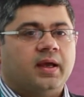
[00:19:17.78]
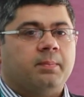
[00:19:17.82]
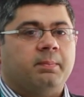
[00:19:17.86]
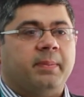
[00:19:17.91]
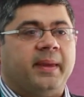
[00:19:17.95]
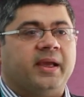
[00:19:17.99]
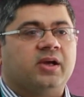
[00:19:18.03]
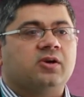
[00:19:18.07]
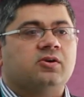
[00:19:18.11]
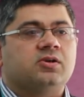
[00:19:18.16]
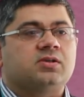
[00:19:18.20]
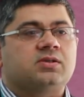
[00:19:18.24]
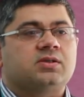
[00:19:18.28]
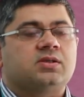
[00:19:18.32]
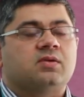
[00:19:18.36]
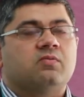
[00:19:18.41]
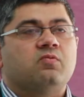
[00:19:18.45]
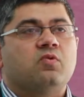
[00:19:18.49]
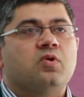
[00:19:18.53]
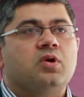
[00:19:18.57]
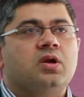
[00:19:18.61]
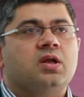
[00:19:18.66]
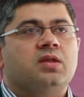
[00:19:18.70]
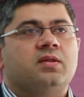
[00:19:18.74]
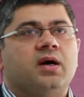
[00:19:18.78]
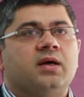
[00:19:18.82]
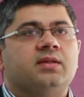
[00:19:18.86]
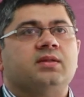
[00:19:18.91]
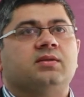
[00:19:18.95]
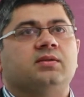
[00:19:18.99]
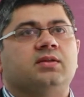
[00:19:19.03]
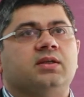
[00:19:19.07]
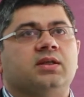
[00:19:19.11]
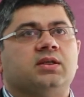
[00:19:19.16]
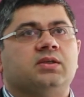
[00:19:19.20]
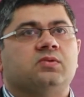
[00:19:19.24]
Because one of the
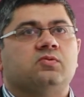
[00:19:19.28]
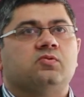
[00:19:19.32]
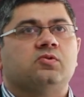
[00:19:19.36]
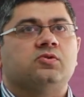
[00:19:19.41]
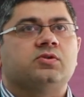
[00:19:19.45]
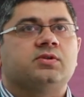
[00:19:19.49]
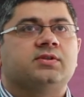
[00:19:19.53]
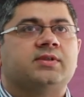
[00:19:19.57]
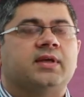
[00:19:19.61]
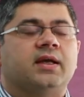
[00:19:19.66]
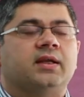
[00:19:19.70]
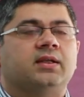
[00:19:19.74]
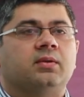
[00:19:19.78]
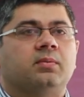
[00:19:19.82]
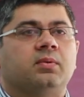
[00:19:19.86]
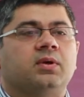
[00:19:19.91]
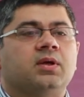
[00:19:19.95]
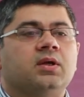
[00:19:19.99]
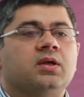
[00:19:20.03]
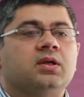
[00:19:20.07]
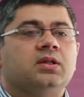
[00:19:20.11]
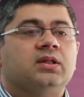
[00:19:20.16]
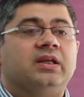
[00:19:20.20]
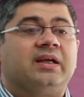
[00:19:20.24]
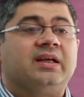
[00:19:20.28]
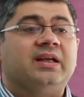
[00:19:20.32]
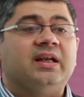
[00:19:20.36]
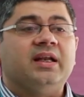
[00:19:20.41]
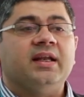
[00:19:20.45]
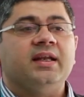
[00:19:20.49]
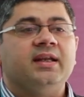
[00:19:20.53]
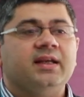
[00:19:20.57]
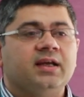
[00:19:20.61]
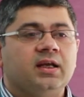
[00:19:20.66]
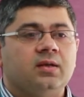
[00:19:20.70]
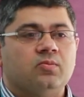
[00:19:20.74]
other things was that the
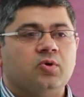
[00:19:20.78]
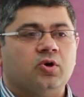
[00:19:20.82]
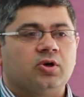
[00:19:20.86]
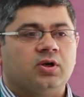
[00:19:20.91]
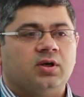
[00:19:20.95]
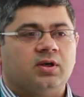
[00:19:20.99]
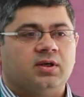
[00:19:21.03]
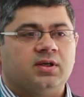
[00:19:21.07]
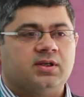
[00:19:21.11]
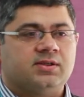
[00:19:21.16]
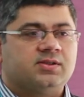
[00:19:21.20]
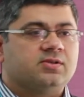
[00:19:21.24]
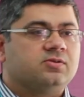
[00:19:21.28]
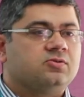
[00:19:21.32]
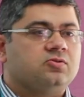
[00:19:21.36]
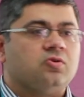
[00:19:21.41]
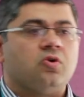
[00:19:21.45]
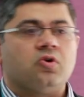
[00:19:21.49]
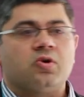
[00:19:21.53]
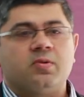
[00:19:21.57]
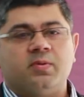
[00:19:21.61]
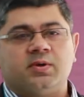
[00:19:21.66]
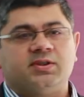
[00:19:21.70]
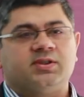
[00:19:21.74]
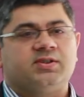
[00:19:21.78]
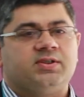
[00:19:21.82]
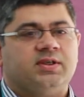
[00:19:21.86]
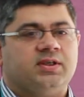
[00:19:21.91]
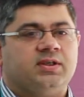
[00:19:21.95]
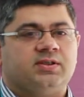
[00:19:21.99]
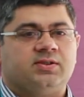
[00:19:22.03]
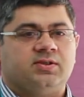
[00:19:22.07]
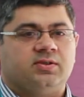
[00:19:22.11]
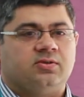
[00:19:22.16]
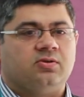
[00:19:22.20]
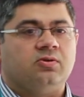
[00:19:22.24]
clinical model doesn't talk about the
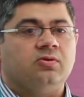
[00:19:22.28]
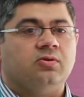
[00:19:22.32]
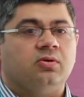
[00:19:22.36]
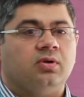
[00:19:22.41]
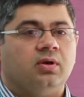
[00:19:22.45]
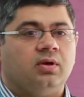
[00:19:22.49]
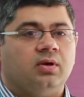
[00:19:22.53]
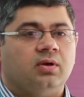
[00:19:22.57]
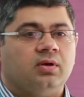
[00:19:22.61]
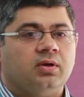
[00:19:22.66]
status at all.